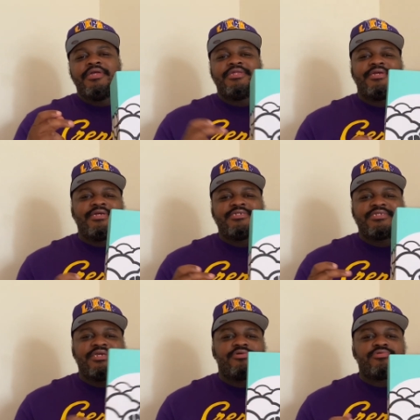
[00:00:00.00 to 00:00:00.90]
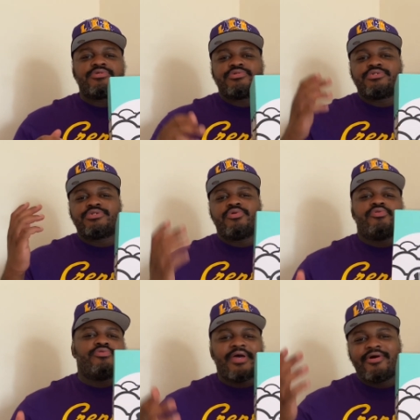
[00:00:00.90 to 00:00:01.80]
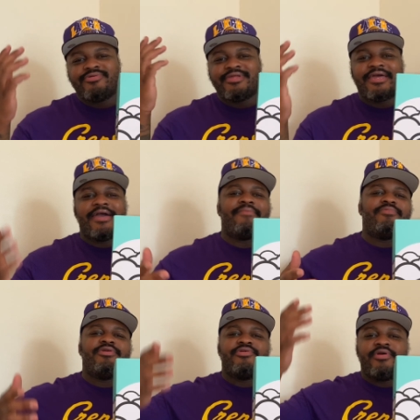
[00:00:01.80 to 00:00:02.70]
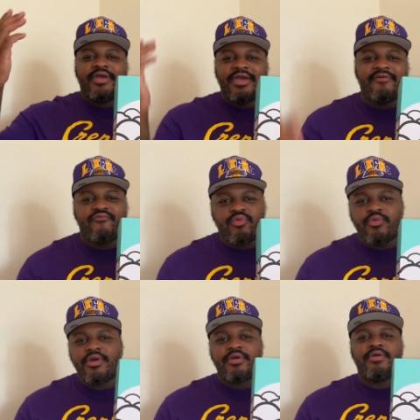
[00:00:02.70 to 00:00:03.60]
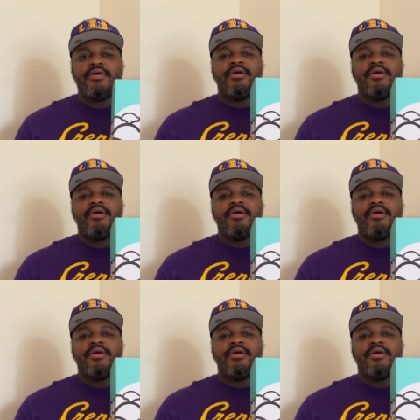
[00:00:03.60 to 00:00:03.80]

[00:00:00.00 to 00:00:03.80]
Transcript: These sneakers are sold out damn near everywhere,